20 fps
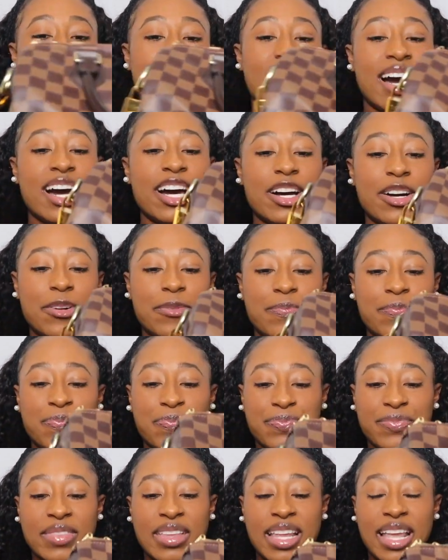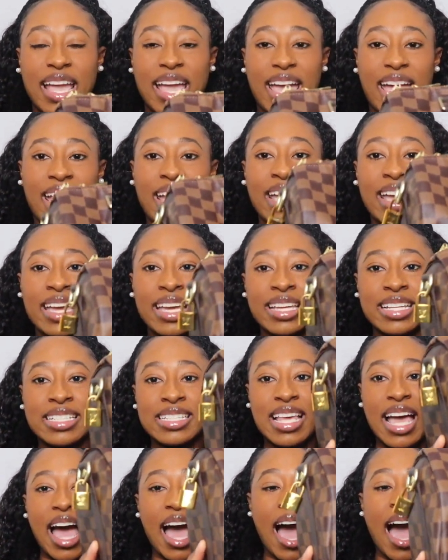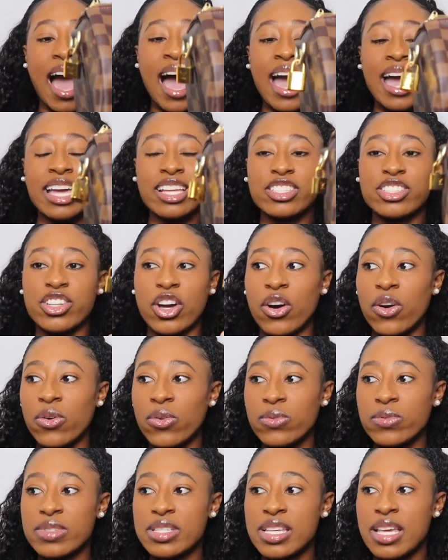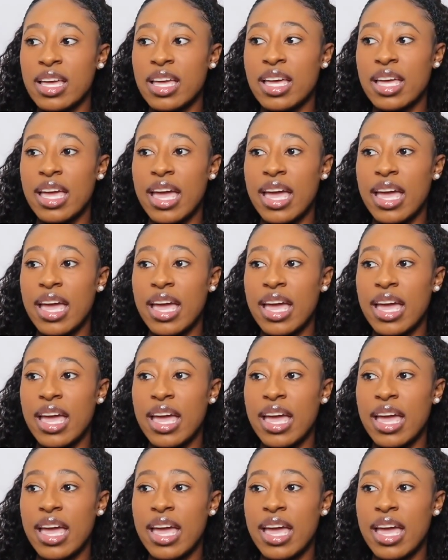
Um, and I don't